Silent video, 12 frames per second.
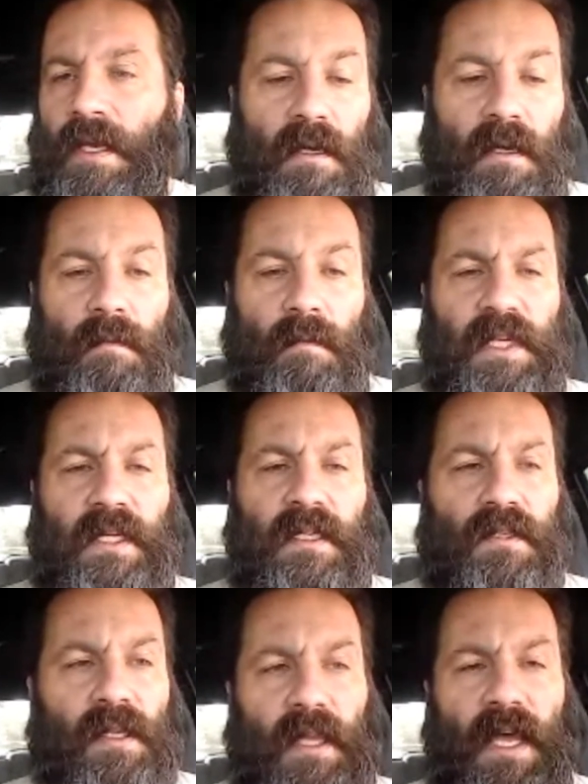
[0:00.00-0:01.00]

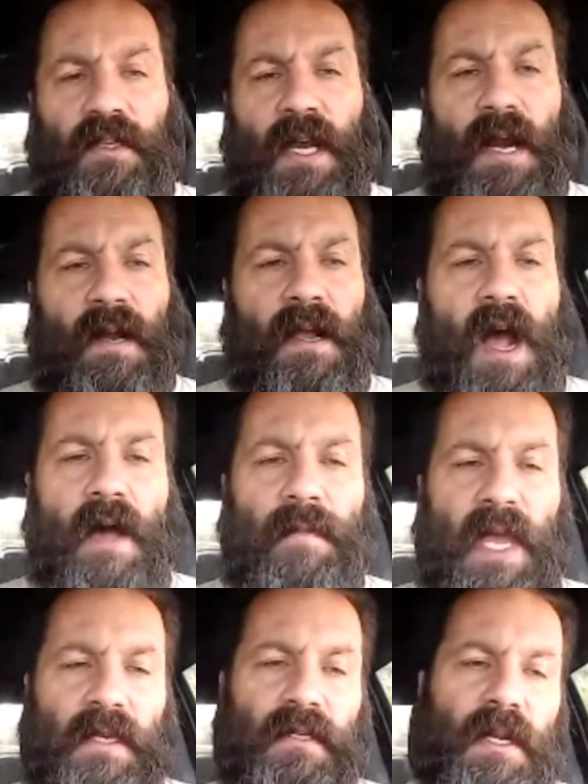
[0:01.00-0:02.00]
please like, share,
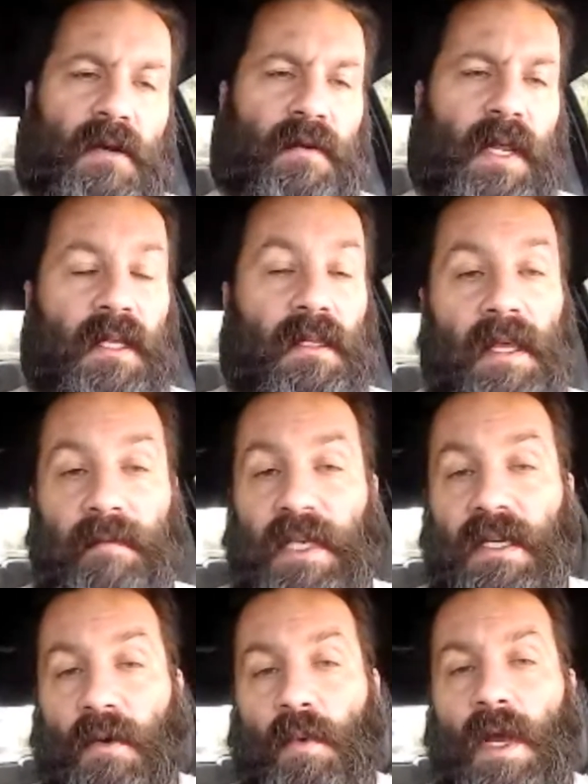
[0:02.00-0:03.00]
comment, donate. Let me
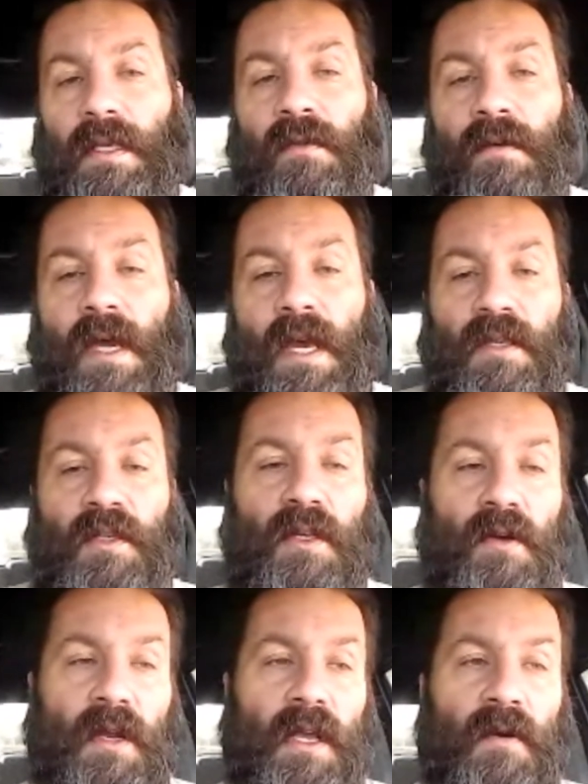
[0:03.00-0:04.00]
know what you guys
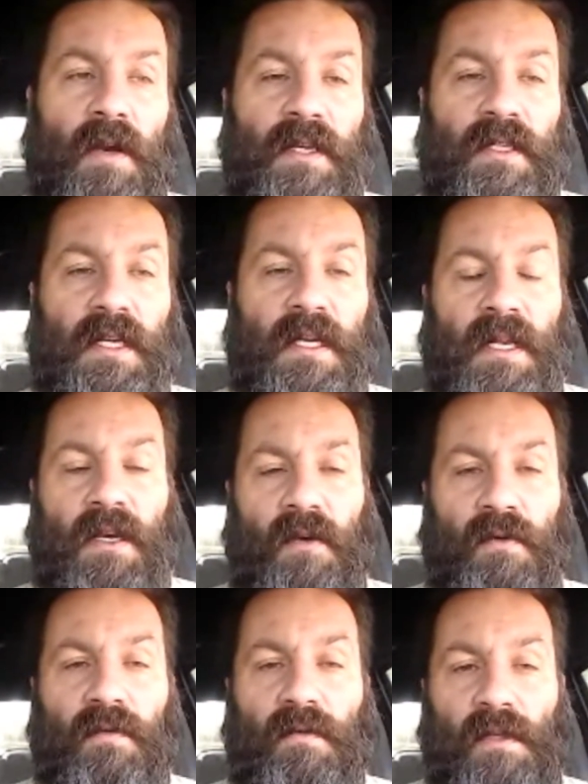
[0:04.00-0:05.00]
are interested in.
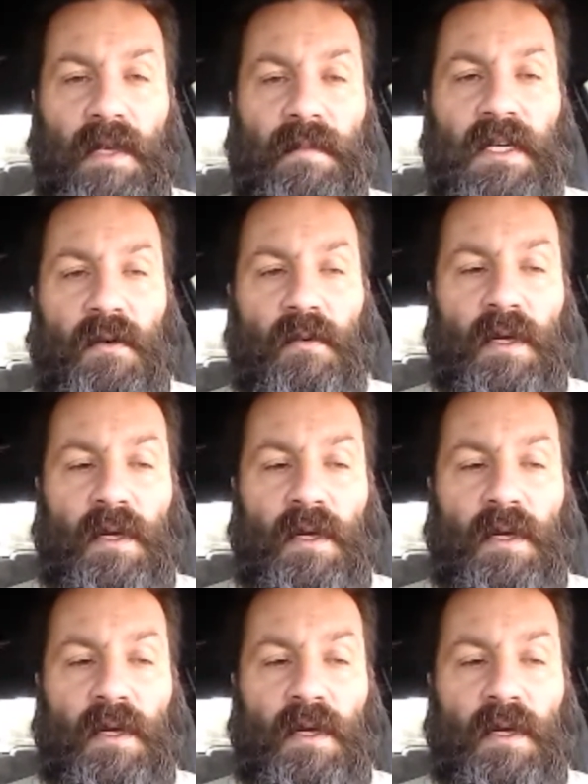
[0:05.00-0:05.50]
Let me know what